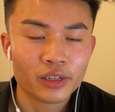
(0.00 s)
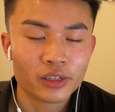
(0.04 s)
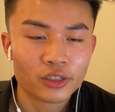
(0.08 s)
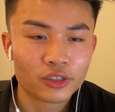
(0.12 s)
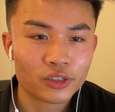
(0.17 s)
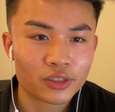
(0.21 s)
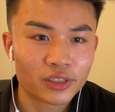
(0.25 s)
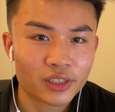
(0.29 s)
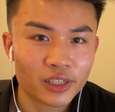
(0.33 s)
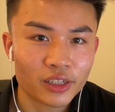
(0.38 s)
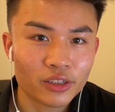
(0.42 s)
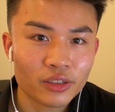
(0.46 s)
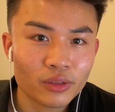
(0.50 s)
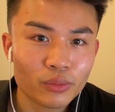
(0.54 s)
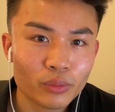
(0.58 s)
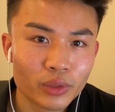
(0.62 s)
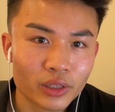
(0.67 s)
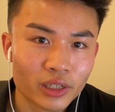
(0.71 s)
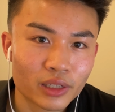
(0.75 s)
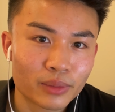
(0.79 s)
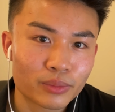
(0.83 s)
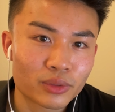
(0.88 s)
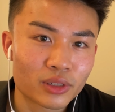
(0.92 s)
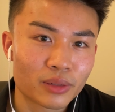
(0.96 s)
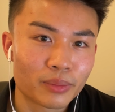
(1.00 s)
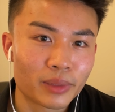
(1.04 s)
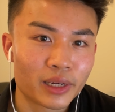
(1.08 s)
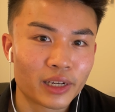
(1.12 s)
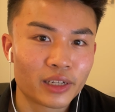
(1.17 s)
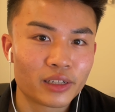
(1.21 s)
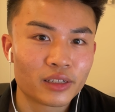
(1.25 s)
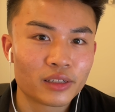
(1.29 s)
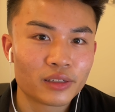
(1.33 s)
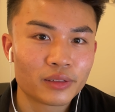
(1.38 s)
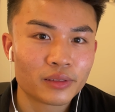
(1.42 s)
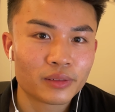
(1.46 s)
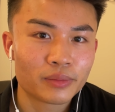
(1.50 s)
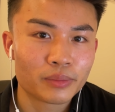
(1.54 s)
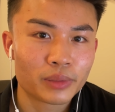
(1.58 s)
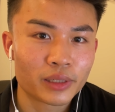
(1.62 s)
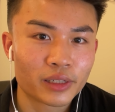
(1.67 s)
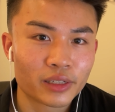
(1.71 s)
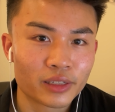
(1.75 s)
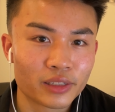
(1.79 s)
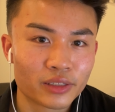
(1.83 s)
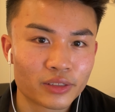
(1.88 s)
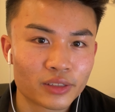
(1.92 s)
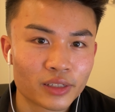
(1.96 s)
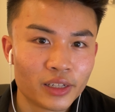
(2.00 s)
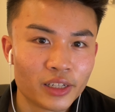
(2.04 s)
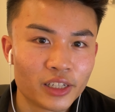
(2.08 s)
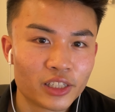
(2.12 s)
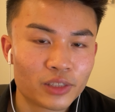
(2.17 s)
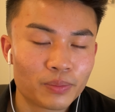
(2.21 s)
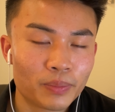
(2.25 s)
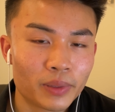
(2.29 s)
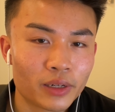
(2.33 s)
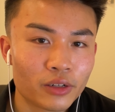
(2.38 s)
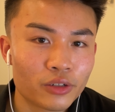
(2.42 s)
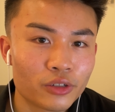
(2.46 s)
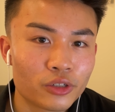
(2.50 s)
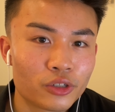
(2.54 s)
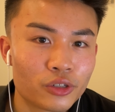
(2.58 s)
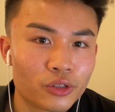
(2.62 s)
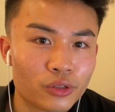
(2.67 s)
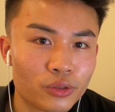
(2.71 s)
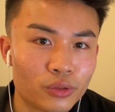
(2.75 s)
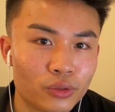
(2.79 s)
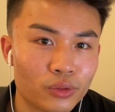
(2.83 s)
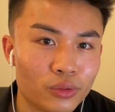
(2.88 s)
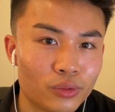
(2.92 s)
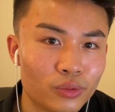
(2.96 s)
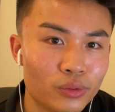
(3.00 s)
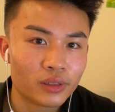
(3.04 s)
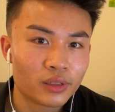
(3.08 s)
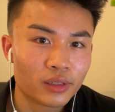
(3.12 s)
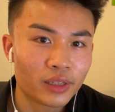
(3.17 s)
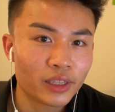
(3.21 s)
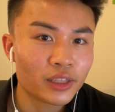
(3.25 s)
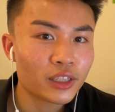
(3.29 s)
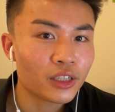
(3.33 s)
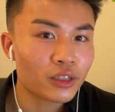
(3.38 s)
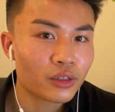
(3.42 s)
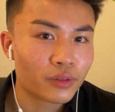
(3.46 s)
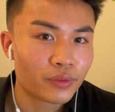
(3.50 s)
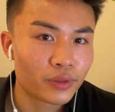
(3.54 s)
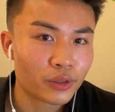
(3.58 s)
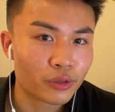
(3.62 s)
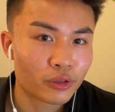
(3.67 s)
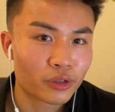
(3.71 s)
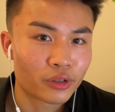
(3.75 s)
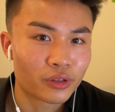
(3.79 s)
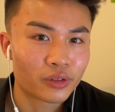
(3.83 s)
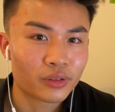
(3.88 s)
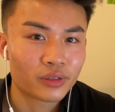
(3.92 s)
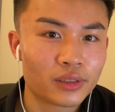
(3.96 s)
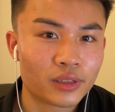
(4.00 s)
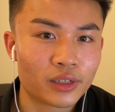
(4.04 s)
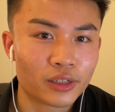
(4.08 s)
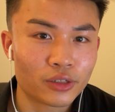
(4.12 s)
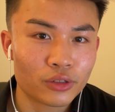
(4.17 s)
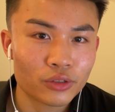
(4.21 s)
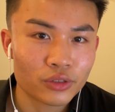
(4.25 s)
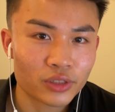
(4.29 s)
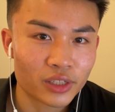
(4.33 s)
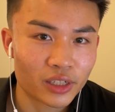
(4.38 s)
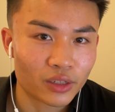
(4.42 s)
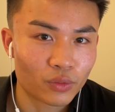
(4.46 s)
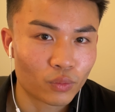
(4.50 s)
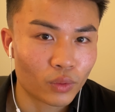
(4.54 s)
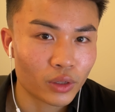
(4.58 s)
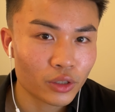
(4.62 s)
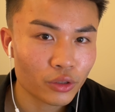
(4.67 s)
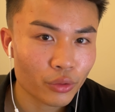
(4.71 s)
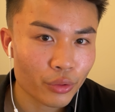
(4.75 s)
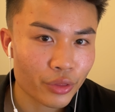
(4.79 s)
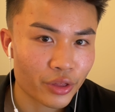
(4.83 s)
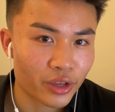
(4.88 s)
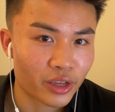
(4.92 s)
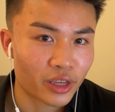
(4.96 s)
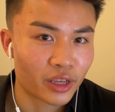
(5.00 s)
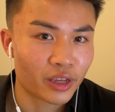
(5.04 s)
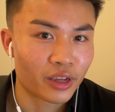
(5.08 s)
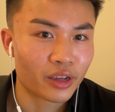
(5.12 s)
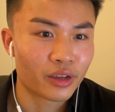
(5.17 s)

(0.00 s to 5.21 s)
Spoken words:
Just tell them what comes to mind, because it's better to let the interviewer understand what you're thinking